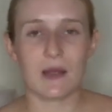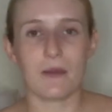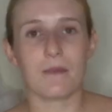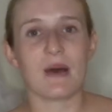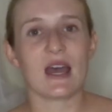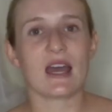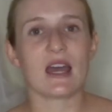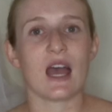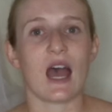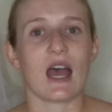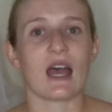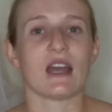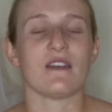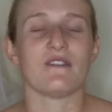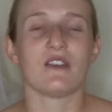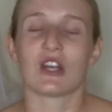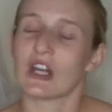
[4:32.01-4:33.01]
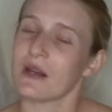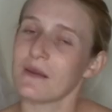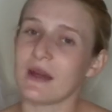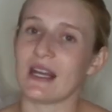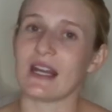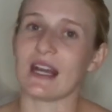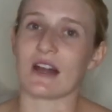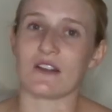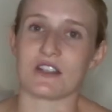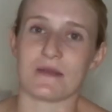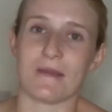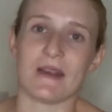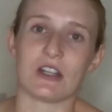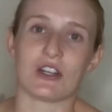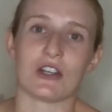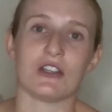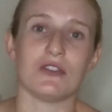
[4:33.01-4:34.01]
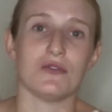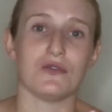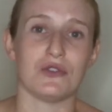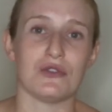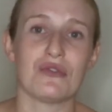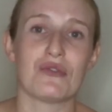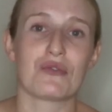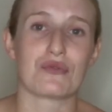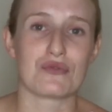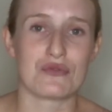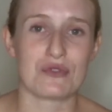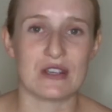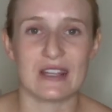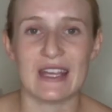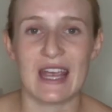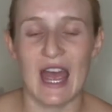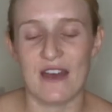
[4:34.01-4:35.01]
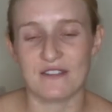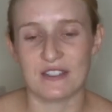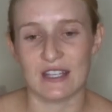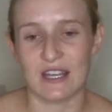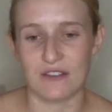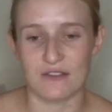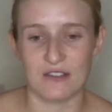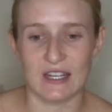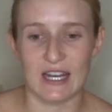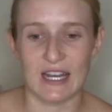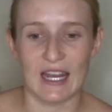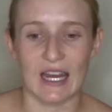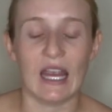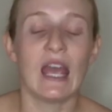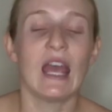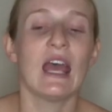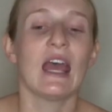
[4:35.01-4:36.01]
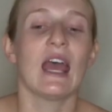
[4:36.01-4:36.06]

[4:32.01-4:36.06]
but if you're gonna be an English major, you do really have to like reading